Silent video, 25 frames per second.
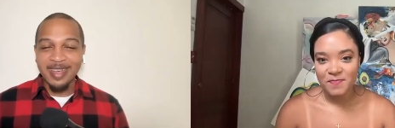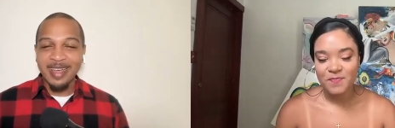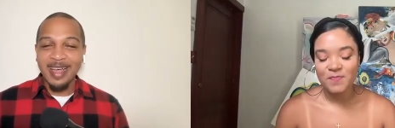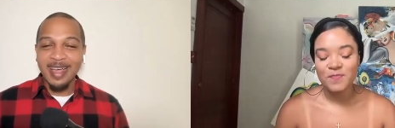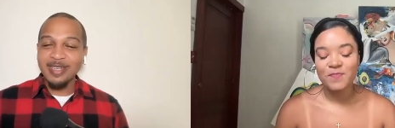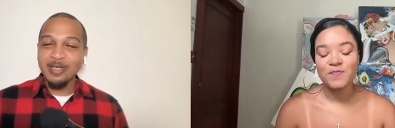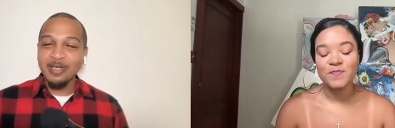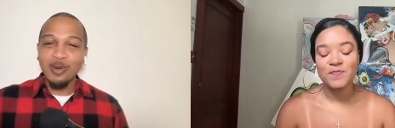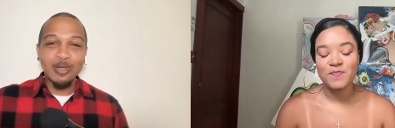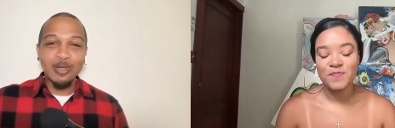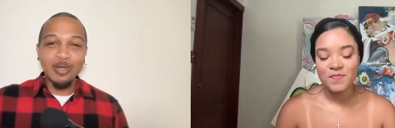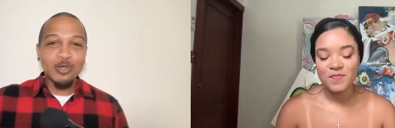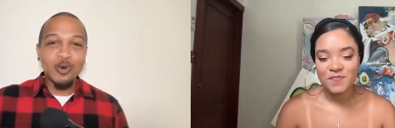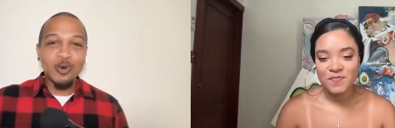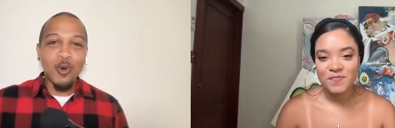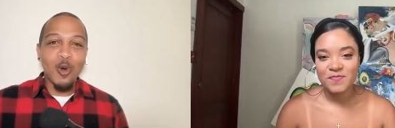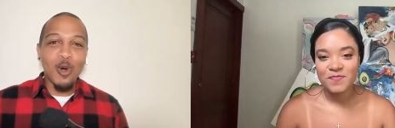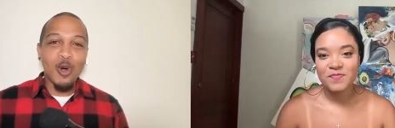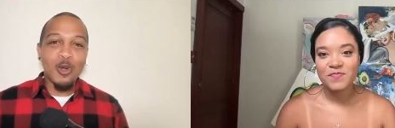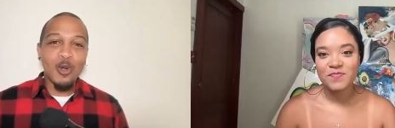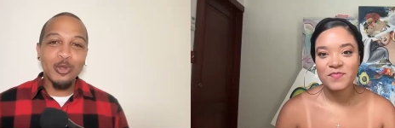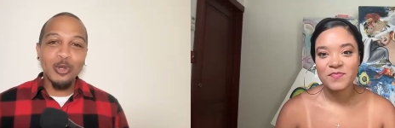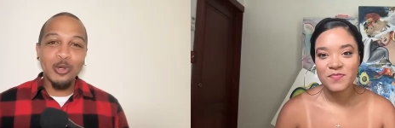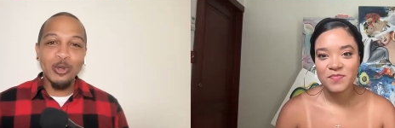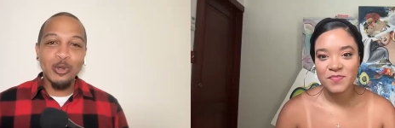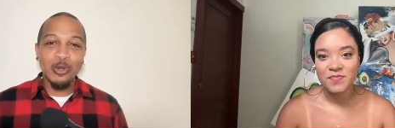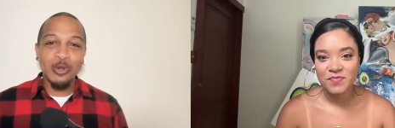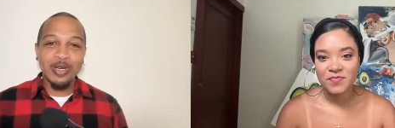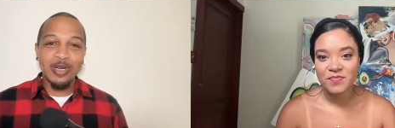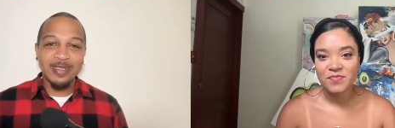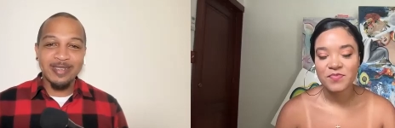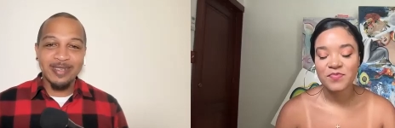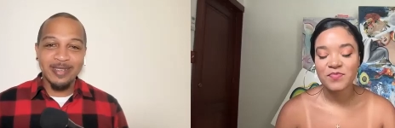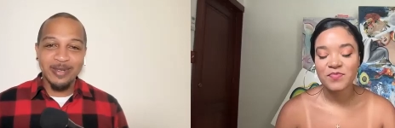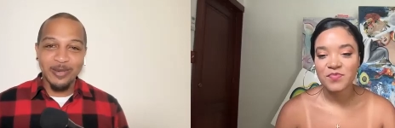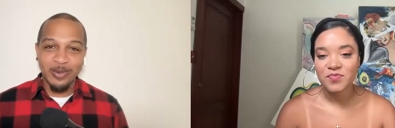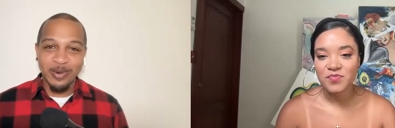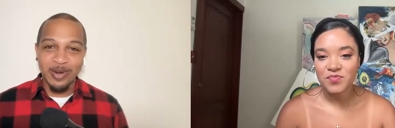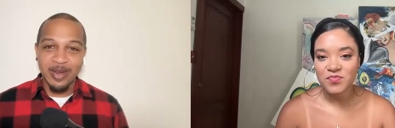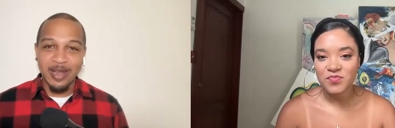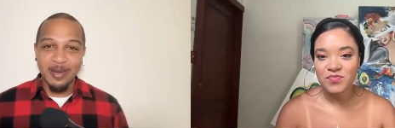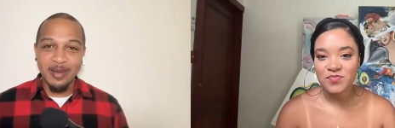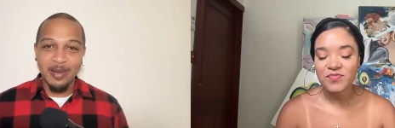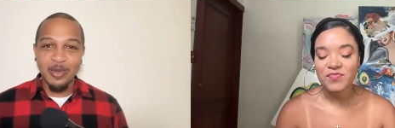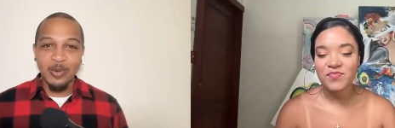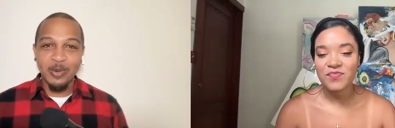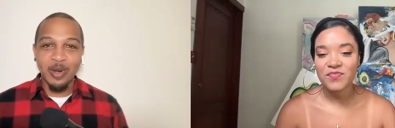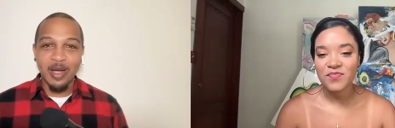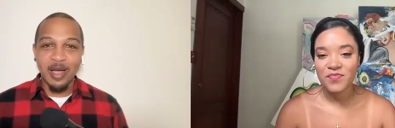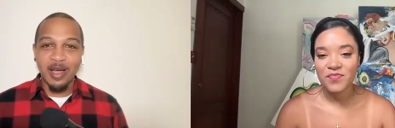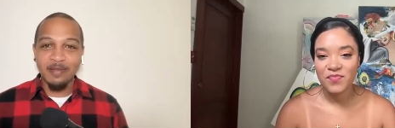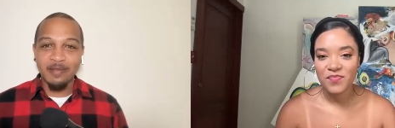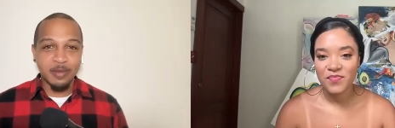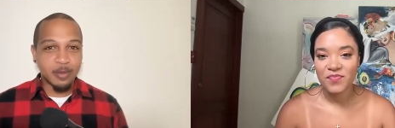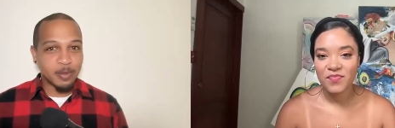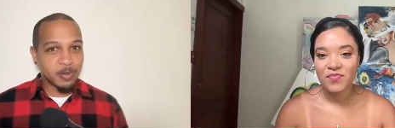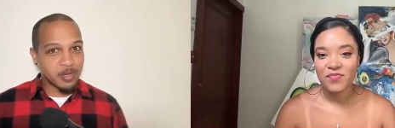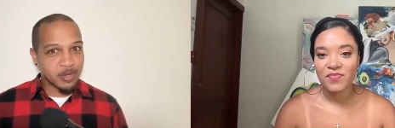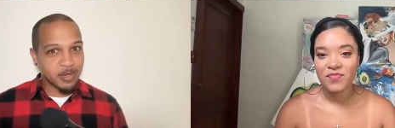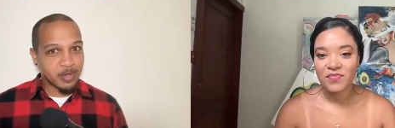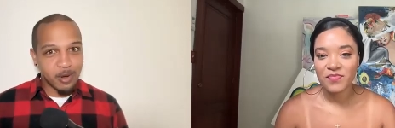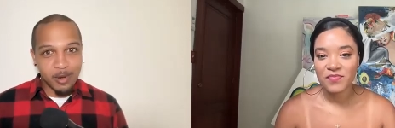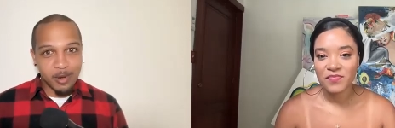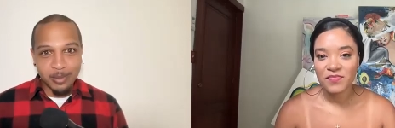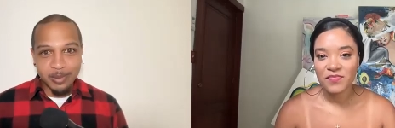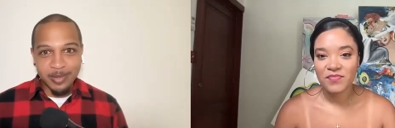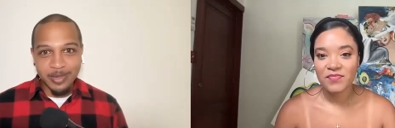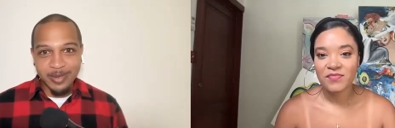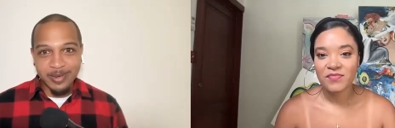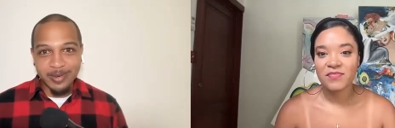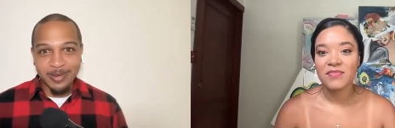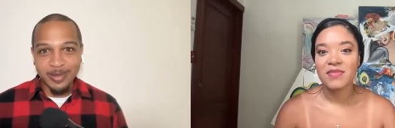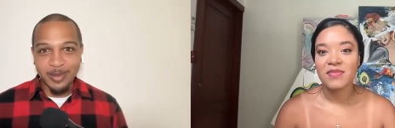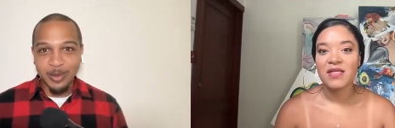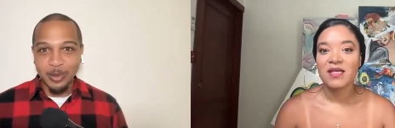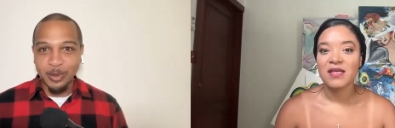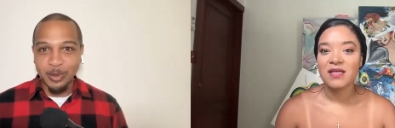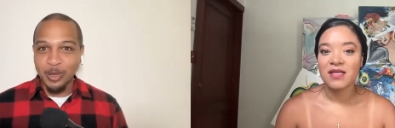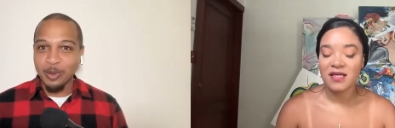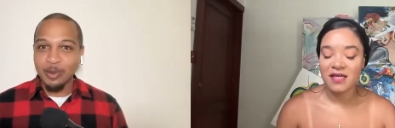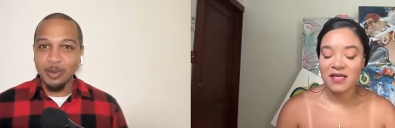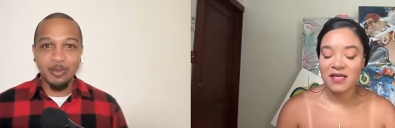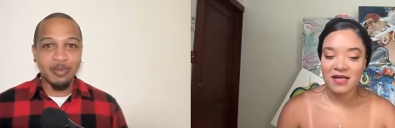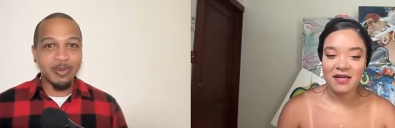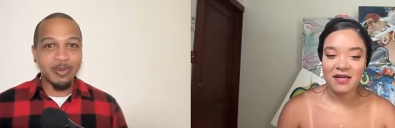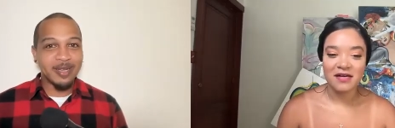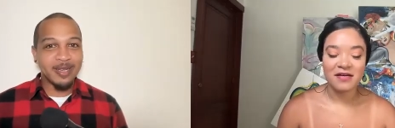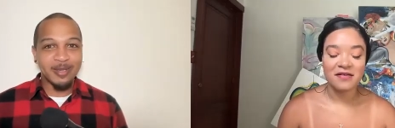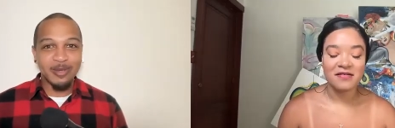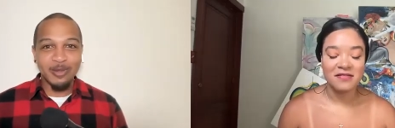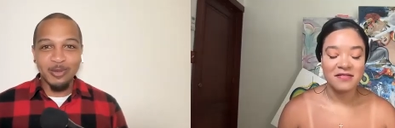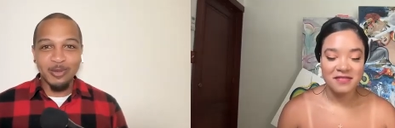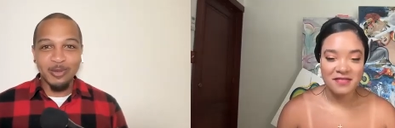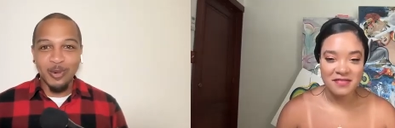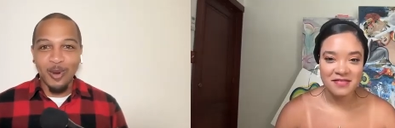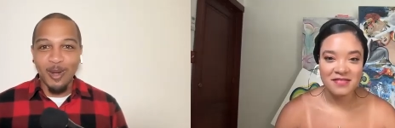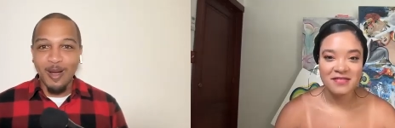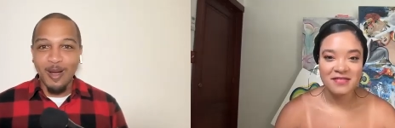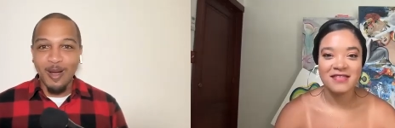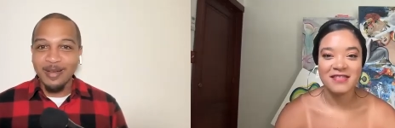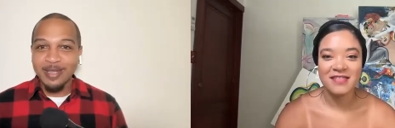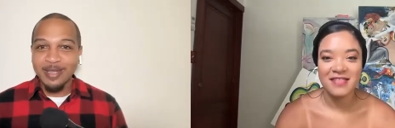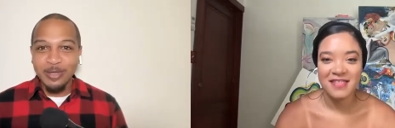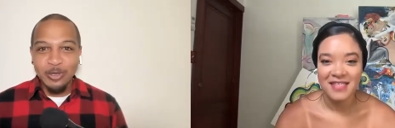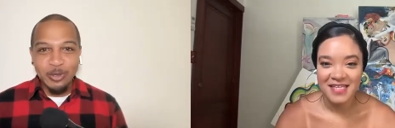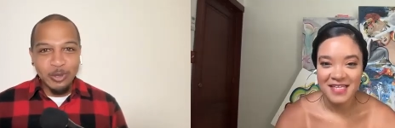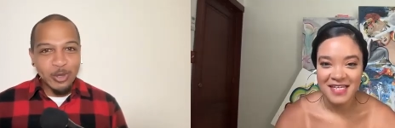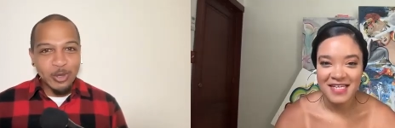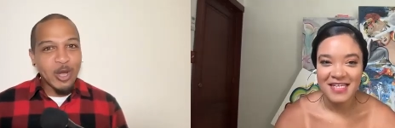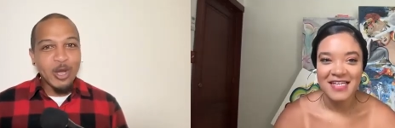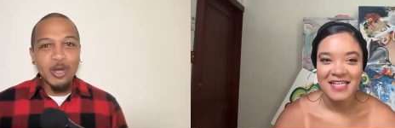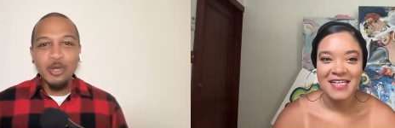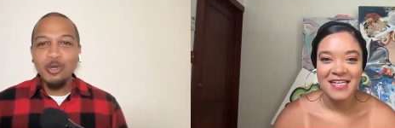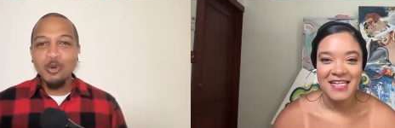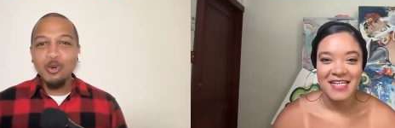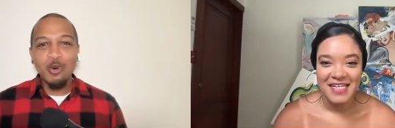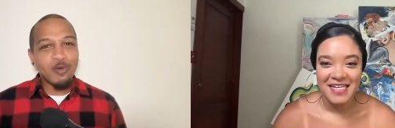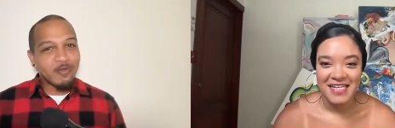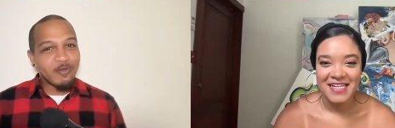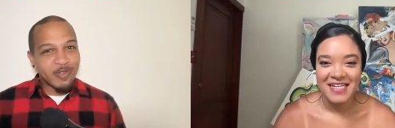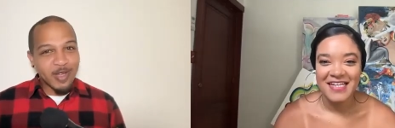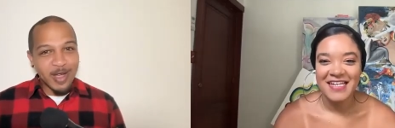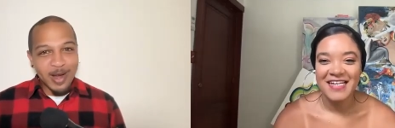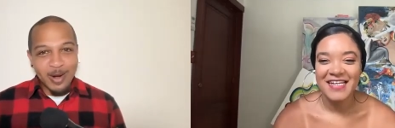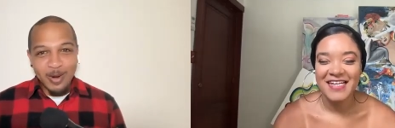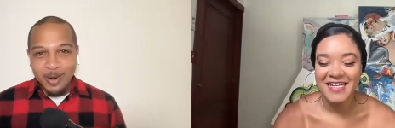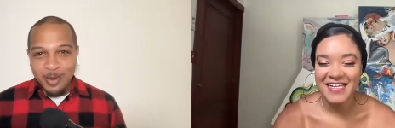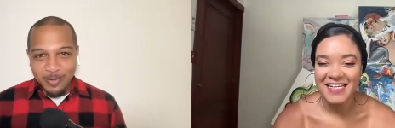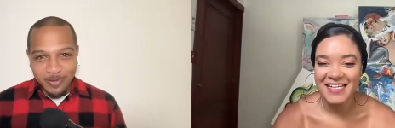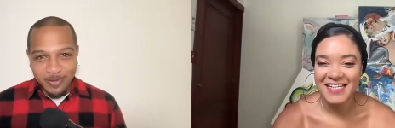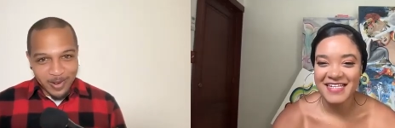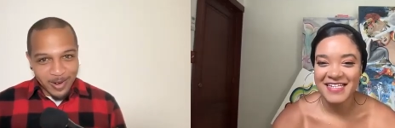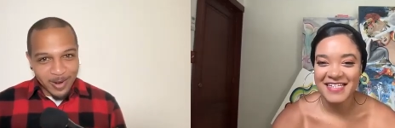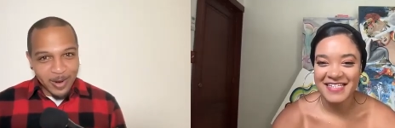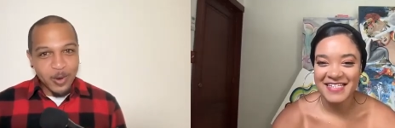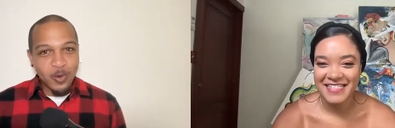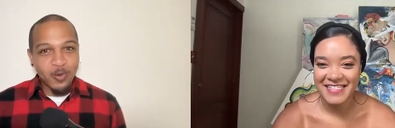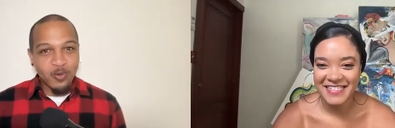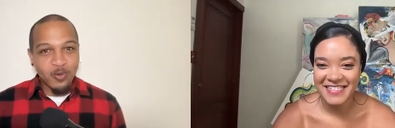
Speaker 1: As I was scrolling through your Instagram, you have sculptures, you know, pencil yeah. drawings. You're a very very